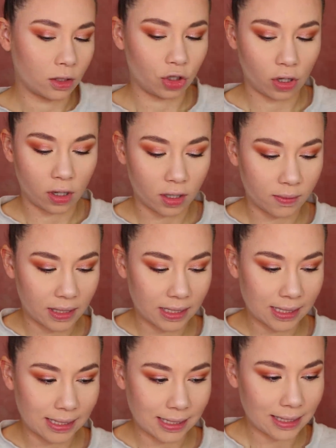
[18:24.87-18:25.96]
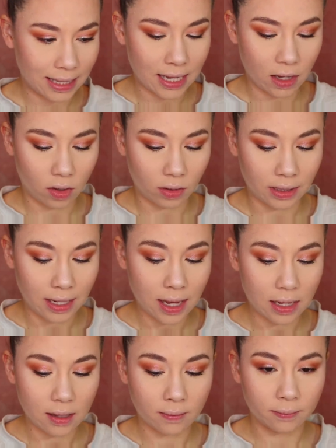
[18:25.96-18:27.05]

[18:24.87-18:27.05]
Dry Cosmetics Slay All Day.